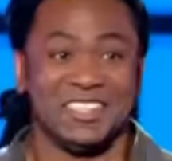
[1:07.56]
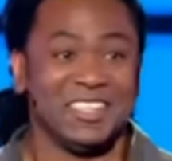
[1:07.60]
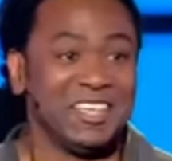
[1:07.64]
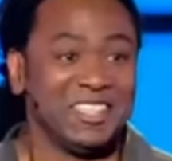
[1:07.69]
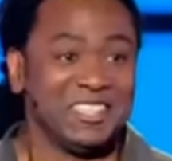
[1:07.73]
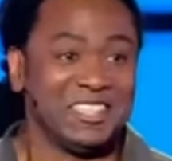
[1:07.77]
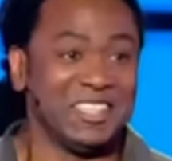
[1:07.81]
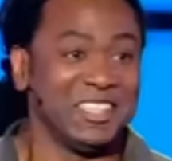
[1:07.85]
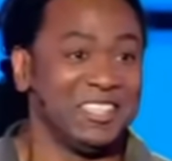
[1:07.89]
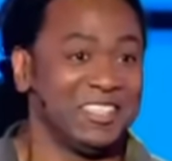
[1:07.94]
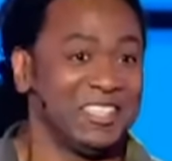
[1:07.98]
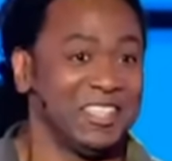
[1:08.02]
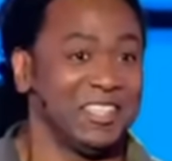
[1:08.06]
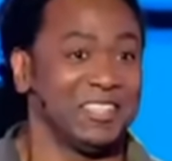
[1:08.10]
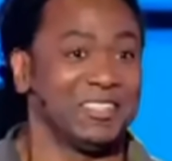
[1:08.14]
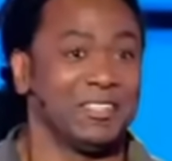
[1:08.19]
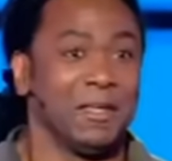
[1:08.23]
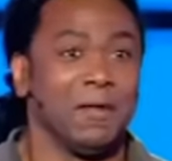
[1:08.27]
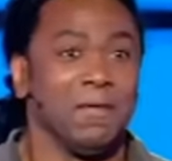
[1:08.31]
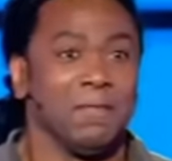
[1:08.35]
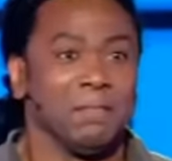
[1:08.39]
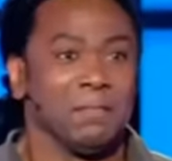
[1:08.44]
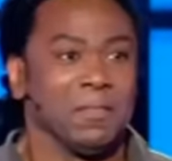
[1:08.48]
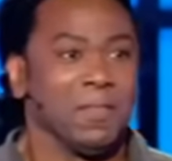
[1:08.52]
She says,
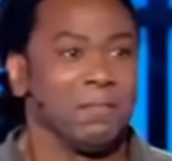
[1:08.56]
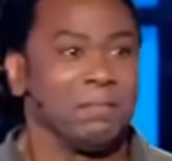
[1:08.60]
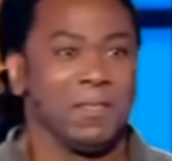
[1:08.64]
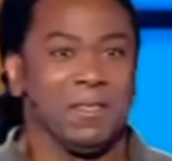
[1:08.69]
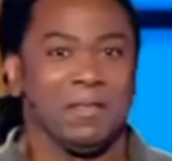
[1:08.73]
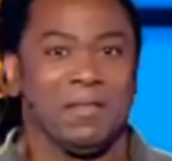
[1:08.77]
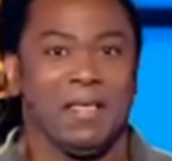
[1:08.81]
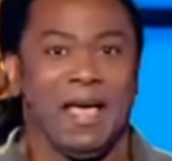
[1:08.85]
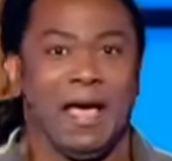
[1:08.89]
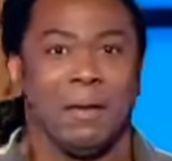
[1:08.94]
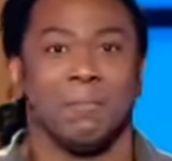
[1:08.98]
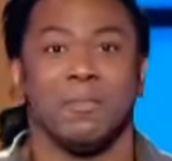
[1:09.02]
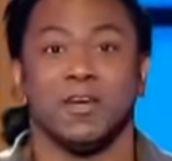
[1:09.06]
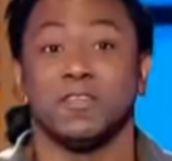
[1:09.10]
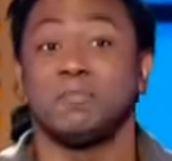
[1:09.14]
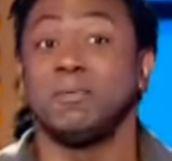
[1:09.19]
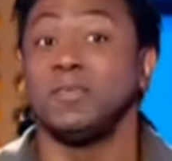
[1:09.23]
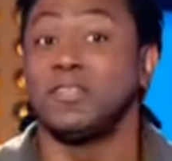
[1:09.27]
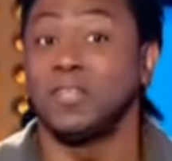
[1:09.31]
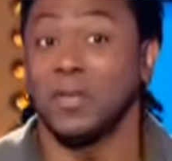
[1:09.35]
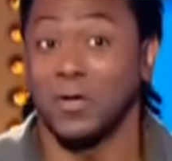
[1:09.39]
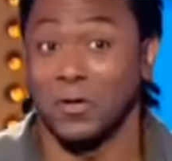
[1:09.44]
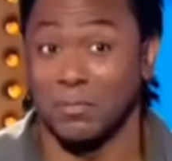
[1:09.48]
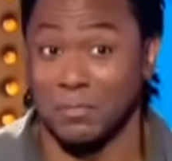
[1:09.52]
"I must be
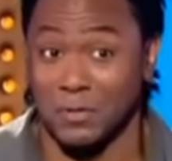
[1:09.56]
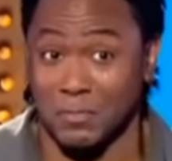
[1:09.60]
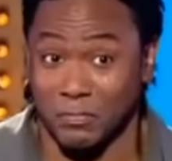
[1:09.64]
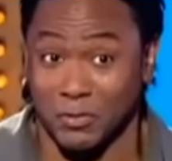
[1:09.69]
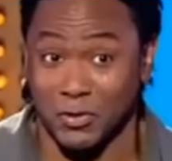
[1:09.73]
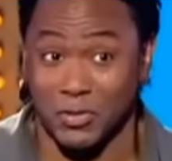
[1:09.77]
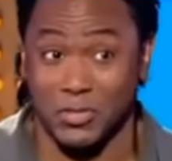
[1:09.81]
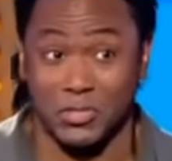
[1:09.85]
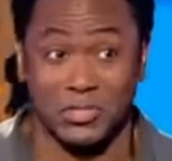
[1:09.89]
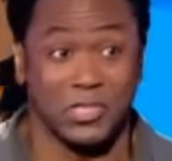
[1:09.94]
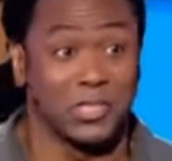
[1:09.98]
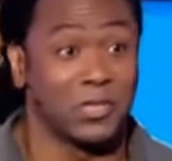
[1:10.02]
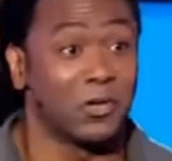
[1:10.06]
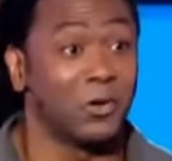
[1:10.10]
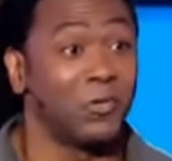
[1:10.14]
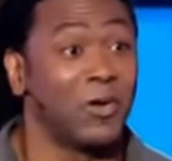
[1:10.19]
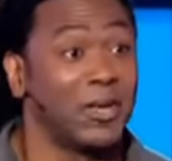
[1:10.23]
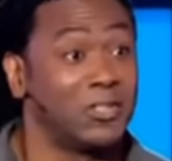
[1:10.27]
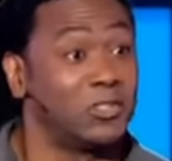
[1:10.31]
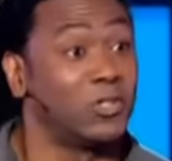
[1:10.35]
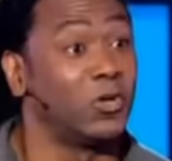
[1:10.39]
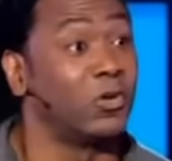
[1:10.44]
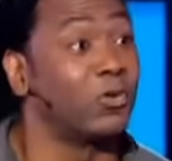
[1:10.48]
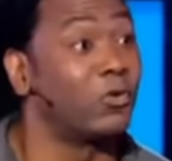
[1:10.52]
terribly British and
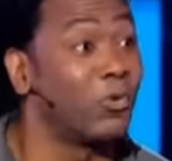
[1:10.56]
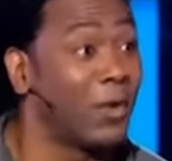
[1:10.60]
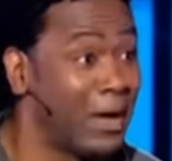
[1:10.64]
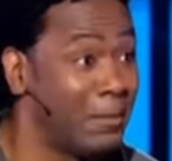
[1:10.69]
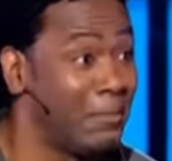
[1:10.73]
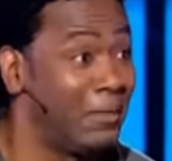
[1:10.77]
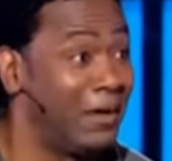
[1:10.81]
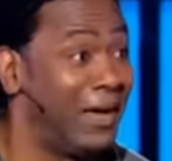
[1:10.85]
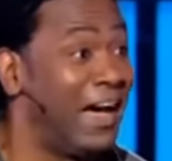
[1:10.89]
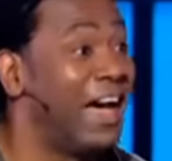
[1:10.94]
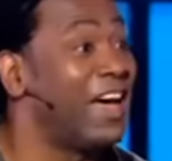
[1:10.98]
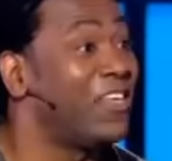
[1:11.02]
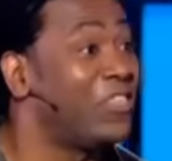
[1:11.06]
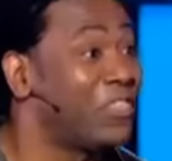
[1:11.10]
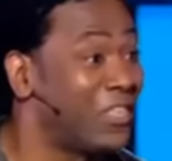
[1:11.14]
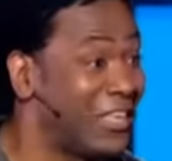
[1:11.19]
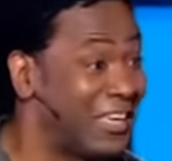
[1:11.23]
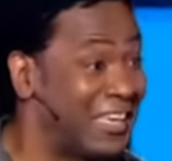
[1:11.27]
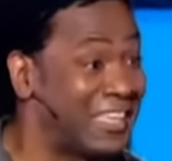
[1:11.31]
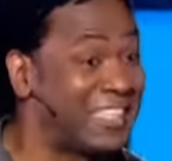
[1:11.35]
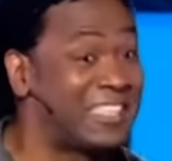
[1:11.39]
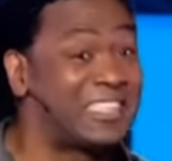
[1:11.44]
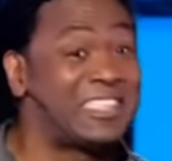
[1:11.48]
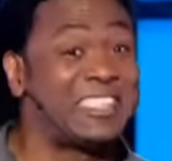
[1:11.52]
correct your grammar. I
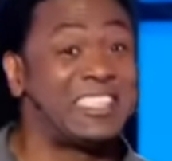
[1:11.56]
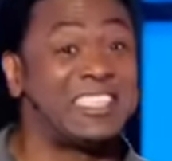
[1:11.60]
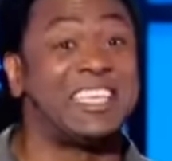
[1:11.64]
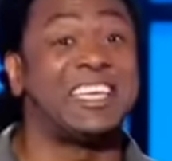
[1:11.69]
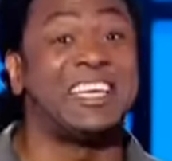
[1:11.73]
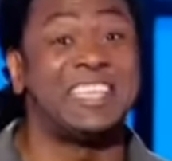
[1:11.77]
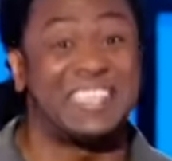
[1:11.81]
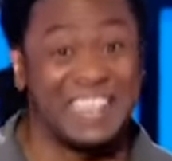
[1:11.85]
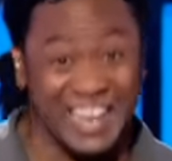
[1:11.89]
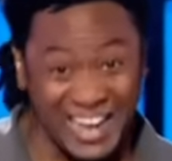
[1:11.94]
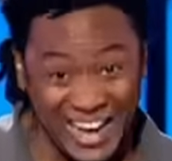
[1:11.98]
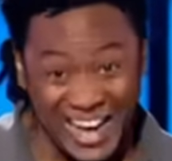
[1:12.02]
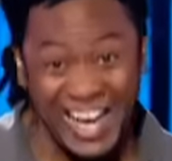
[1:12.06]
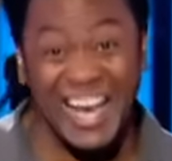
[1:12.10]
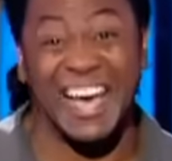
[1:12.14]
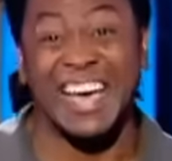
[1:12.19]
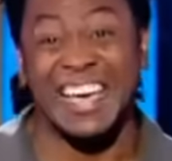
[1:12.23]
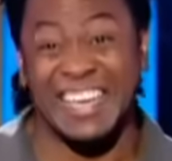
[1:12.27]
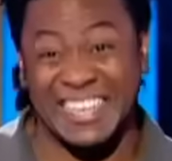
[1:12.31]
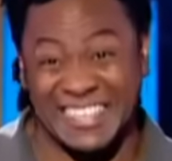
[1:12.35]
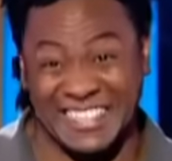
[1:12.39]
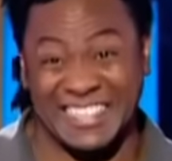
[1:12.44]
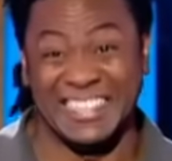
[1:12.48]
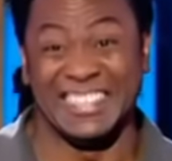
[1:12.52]
think it's he
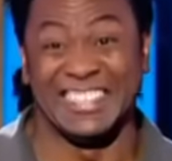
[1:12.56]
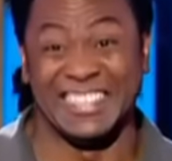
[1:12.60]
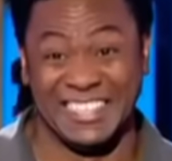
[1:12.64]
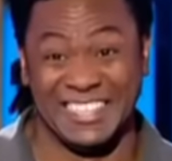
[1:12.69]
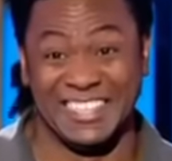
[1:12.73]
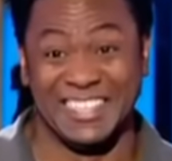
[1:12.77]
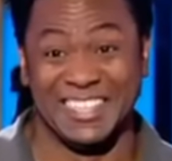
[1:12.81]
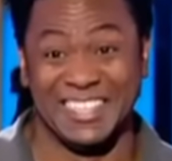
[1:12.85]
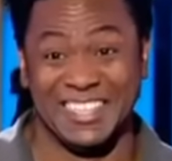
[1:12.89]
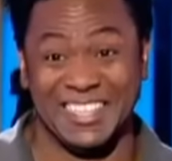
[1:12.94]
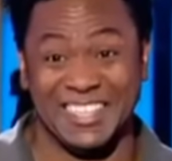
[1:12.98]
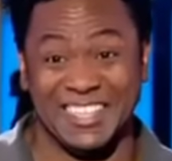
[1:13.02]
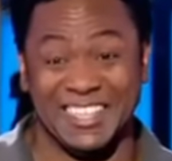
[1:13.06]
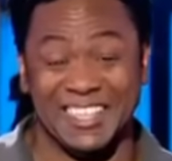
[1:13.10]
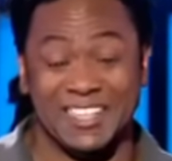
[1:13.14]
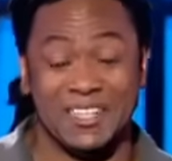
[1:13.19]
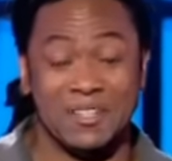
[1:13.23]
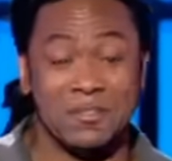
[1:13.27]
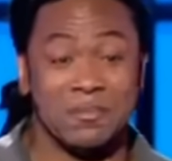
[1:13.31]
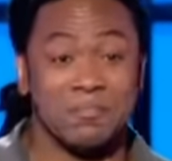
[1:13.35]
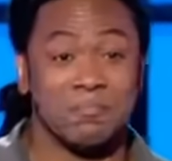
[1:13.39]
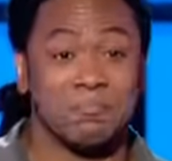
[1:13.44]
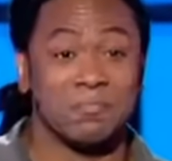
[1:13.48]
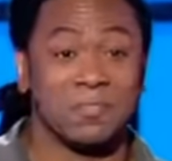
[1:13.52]
died."
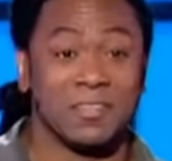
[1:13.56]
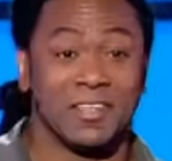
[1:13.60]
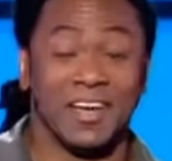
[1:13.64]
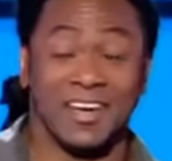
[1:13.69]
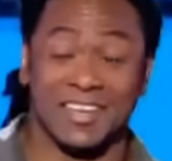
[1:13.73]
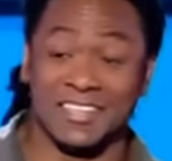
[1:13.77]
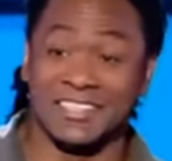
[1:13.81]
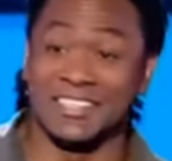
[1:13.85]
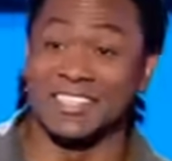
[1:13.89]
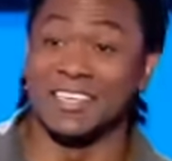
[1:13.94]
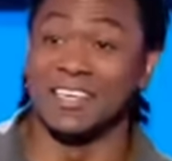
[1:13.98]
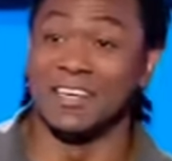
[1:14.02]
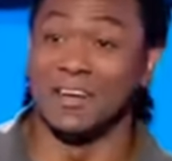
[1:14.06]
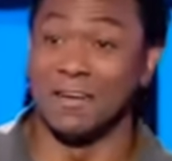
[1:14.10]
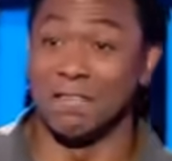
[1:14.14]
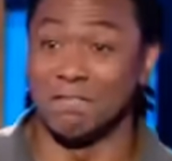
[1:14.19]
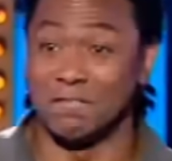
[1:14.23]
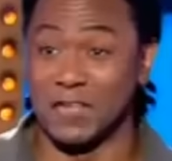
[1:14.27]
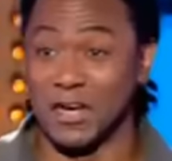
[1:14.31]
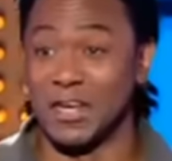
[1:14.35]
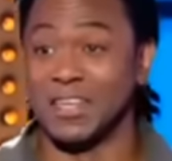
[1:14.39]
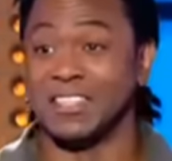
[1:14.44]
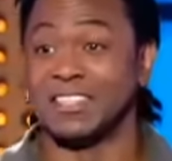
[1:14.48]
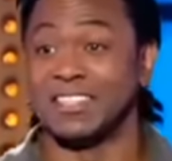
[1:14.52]
I said, "At
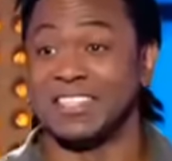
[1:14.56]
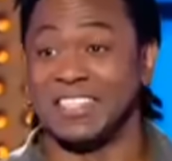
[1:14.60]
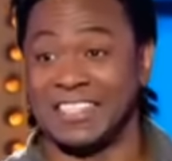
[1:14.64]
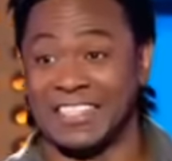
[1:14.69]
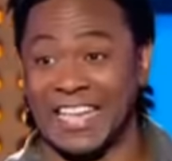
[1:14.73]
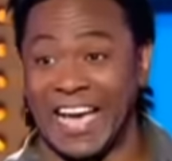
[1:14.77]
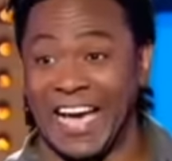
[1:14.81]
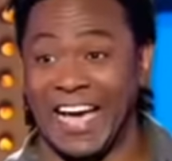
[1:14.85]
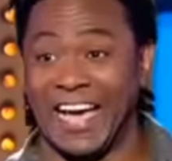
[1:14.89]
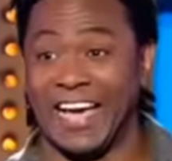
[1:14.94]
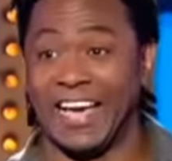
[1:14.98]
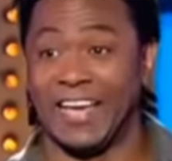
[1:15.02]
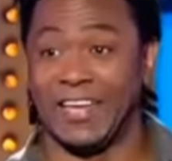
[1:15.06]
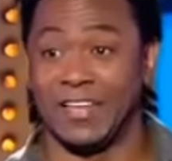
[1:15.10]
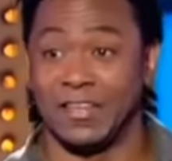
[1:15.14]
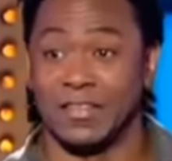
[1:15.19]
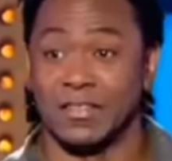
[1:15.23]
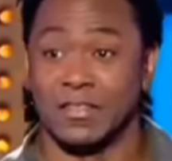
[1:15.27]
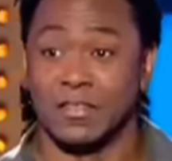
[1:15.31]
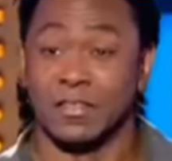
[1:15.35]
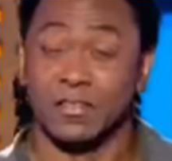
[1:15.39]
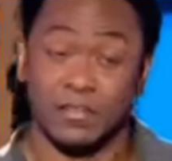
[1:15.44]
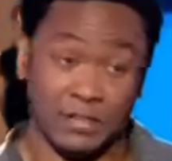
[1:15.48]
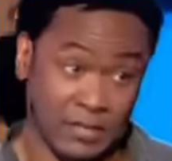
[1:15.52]
first he died.
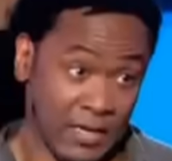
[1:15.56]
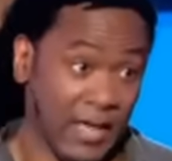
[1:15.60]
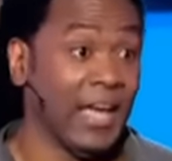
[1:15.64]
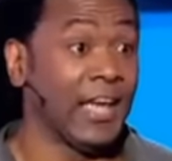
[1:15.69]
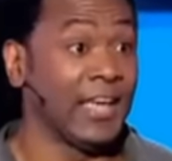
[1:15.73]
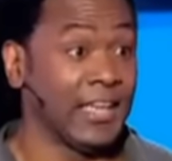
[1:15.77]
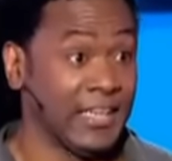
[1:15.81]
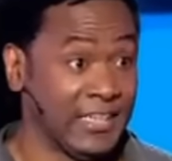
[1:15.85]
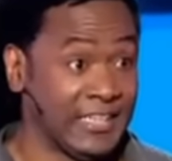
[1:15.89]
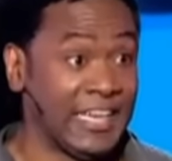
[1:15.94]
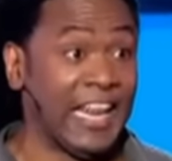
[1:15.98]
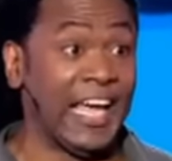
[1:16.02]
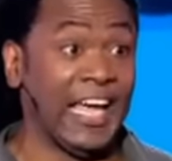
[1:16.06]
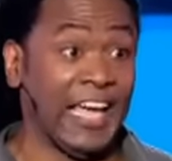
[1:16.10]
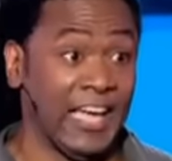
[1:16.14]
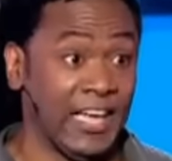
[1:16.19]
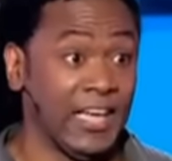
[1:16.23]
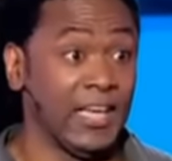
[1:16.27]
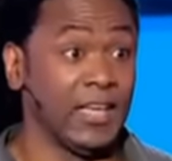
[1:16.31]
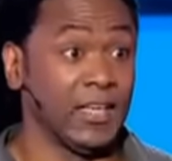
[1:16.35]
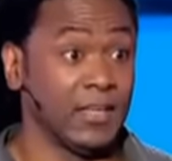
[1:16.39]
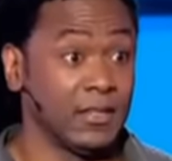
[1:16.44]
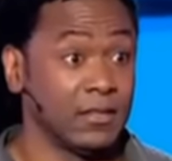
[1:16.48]
Now he dead."